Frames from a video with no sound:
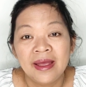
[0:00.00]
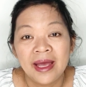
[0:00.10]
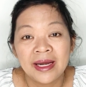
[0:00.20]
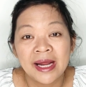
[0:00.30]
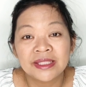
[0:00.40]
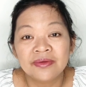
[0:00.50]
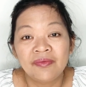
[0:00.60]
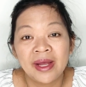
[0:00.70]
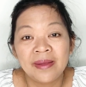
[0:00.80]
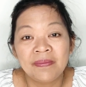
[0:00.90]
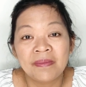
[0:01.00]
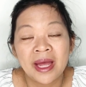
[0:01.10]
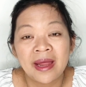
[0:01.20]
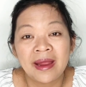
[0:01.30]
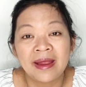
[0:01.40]
And I had to wipe
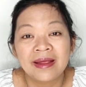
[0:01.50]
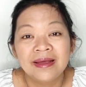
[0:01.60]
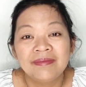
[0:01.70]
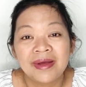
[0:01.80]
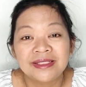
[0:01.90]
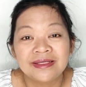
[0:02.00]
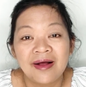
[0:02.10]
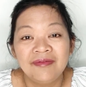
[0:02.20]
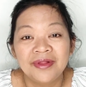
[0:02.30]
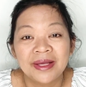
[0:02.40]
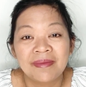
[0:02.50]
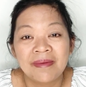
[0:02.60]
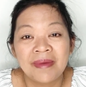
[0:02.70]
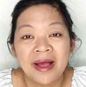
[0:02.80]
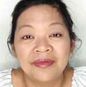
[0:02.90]
myself, like
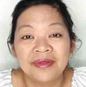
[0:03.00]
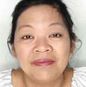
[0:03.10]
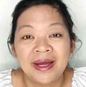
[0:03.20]
my mouth and